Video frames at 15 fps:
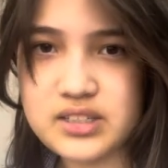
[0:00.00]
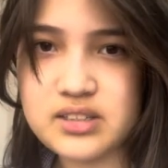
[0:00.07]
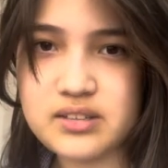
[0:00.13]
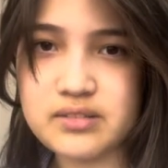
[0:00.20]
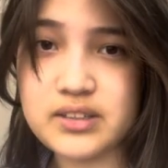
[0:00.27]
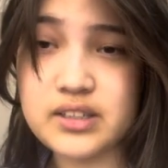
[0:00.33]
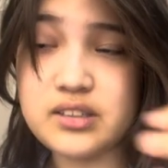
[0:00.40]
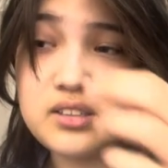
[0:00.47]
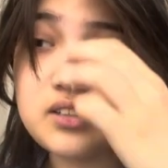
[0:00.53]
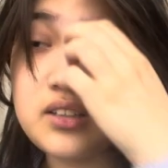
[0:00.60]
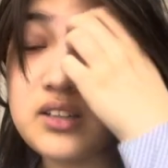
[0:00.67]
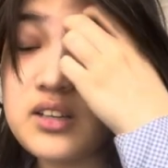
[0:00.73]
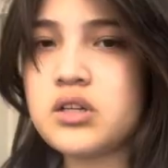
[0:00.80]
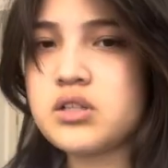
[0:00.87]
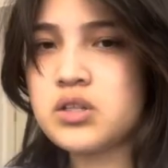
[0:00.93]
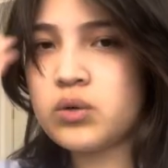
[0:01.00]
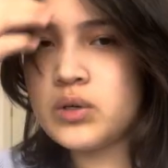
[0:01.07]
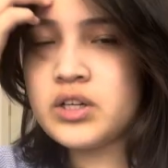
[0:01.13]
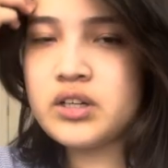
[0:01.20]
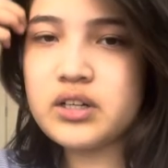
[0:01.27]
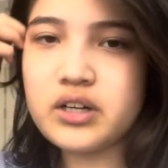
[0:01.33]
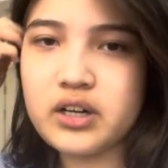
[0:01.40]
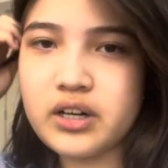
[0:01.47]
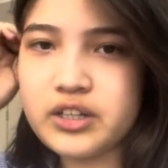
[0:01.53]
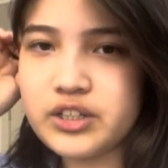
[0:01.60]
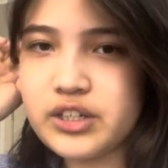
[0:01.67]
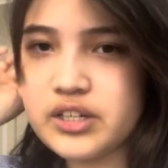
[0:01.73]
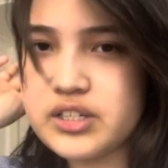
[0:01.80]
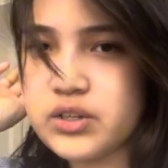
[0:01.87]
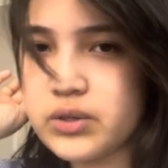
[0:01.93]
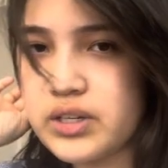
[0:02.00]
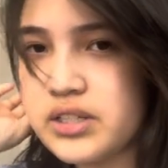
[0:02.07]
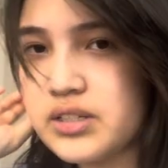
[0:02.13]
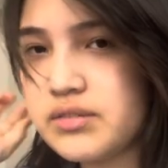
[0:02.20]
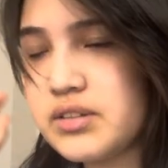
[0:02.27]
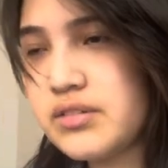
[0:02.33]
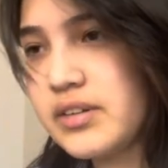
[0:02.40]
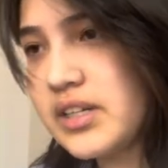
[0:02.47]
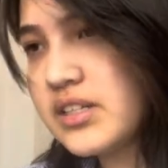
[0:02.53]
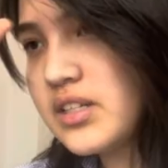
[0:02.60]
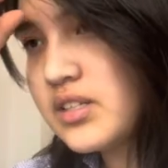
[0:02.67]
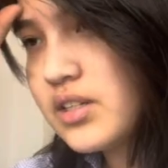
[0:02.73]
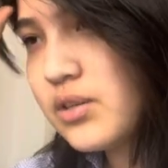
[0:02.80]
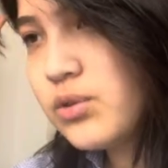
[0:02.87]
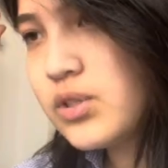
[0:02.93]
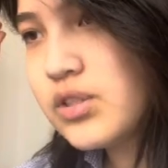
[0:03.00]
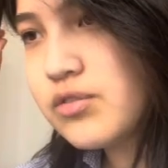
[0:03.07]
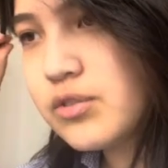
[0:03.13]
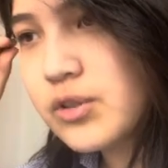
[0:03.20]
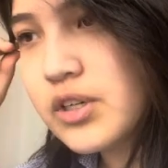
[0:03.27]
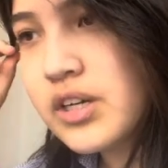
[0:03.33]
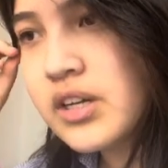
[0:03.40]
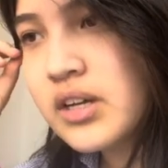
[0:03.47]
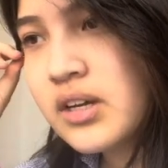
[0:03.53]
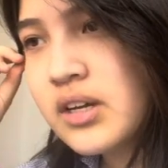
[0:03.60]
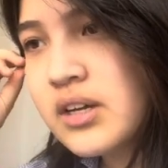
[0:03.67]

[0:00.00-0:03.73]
device. So what are contrast cohesive devices used for?